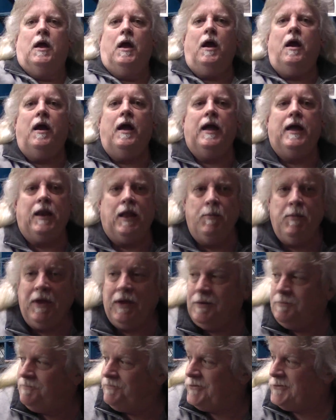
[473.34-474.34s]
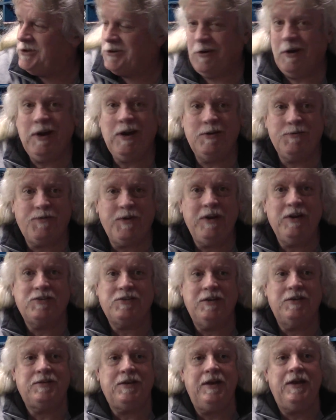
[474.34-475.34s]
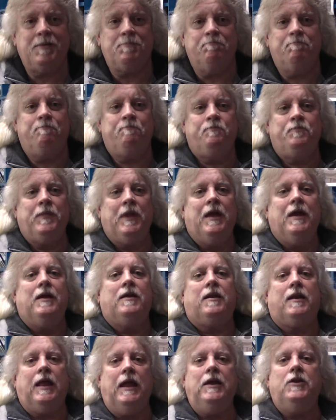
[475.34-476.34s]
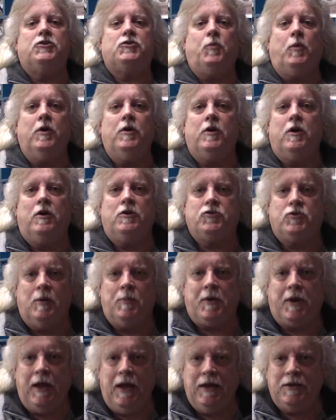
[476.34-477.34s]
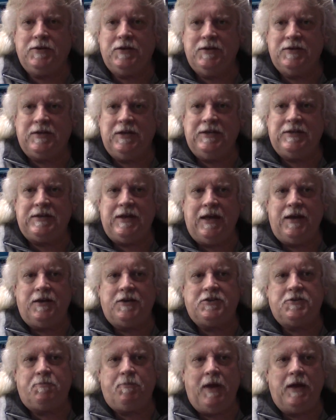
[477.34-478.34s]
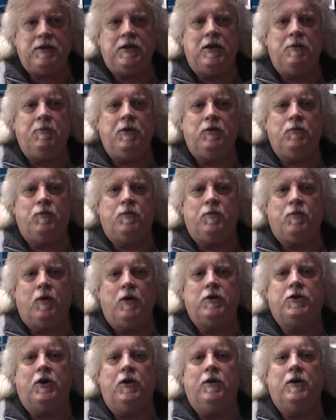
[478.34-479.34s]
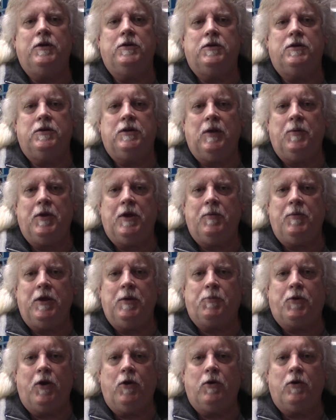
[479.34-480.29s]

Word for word: All right, let me try and finish this up. Latest word on Triple H is he's not expected to be returning to WWE